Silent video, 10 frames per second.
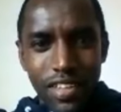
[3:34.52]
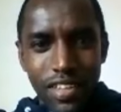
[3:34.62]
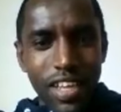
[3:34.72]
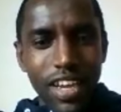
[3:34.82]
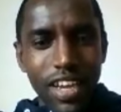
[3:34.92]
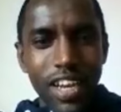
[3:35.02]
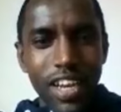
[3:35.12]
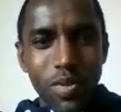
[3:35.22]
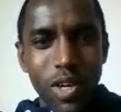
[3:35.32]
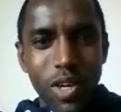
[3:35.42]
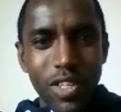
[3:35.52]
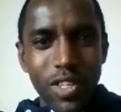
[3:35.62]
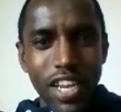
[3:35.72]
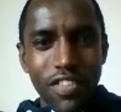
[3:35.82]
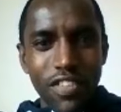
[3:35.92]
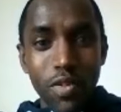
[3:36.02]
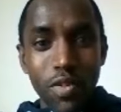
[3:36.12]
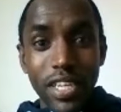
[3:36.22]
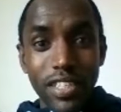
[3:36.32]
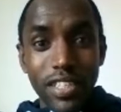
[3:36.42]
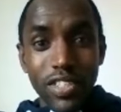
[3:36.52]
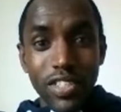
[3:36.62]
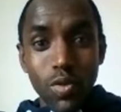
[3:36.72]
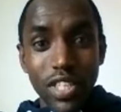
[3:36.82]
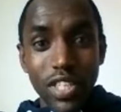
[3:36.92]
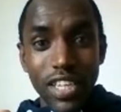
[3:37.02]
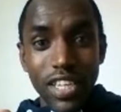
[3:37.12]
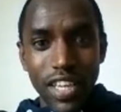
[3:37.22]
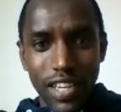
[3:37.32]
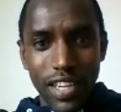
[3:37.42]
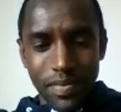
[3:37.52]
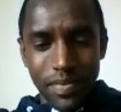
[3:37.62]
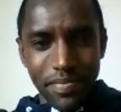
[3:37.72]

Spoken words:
Thank Allah subhanahu wa ta'ala for making this water clean